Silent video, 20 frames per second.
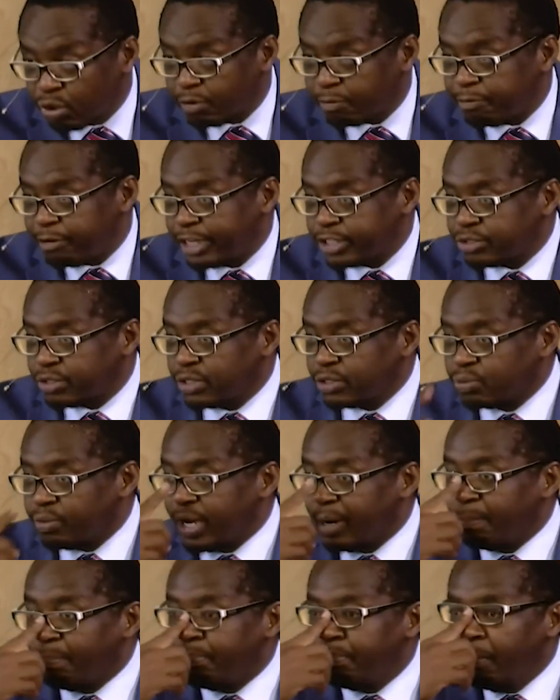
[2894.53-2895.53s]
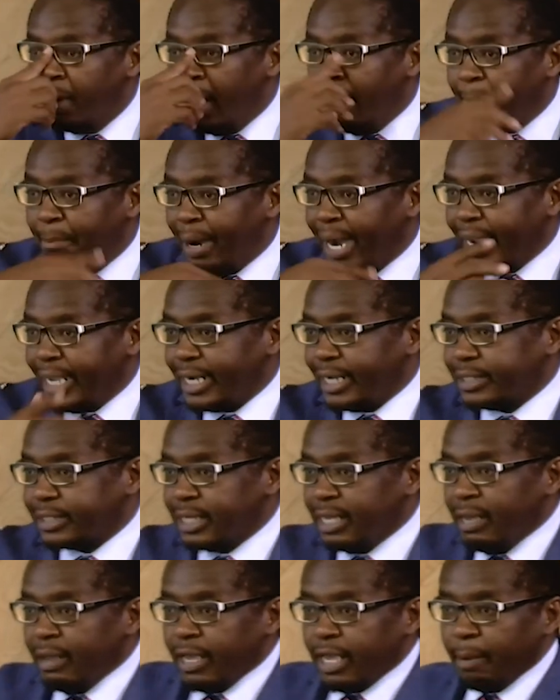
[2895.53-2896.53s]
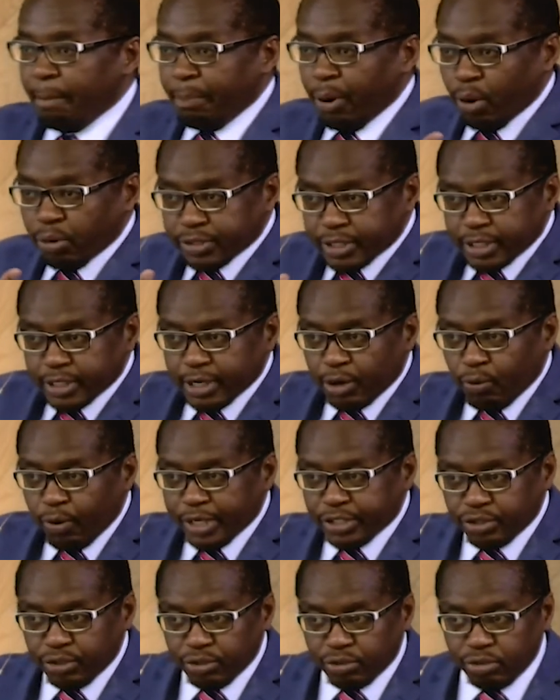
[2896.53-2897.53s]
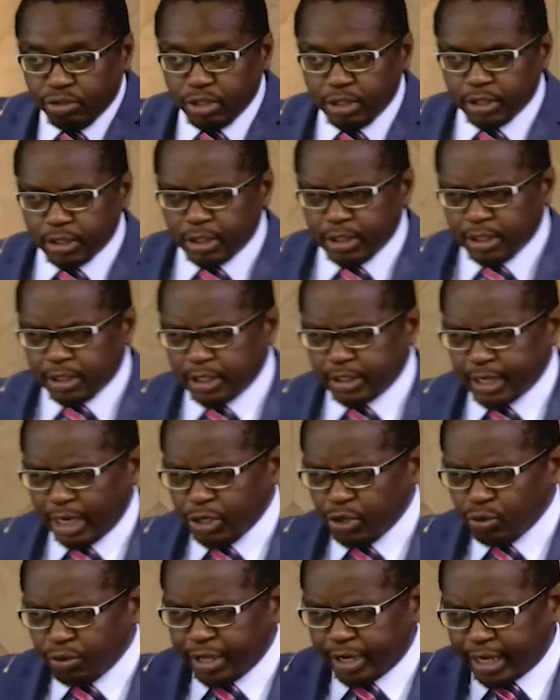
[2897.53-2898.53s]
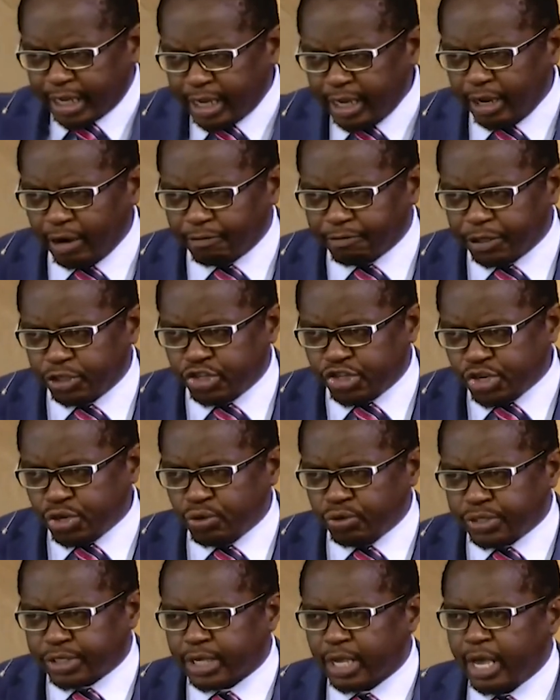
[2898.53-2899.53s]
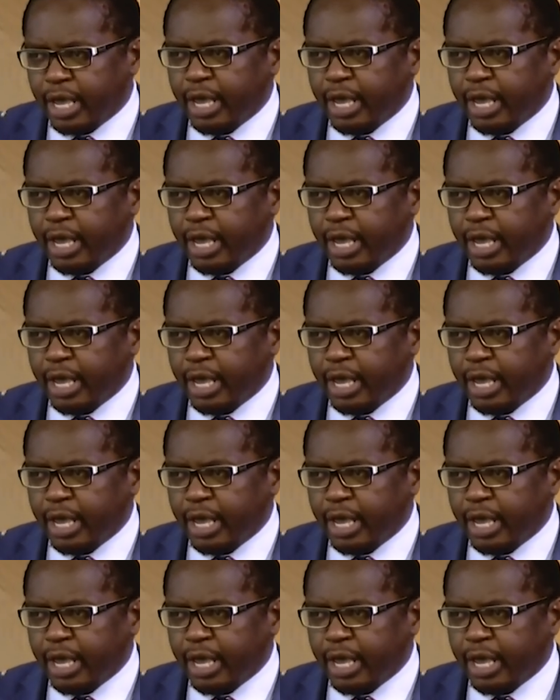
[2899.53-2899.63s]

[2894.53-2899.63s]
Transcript: confession is when Pilate, he poses the question to Jesus. He says, are you the king of the Jews?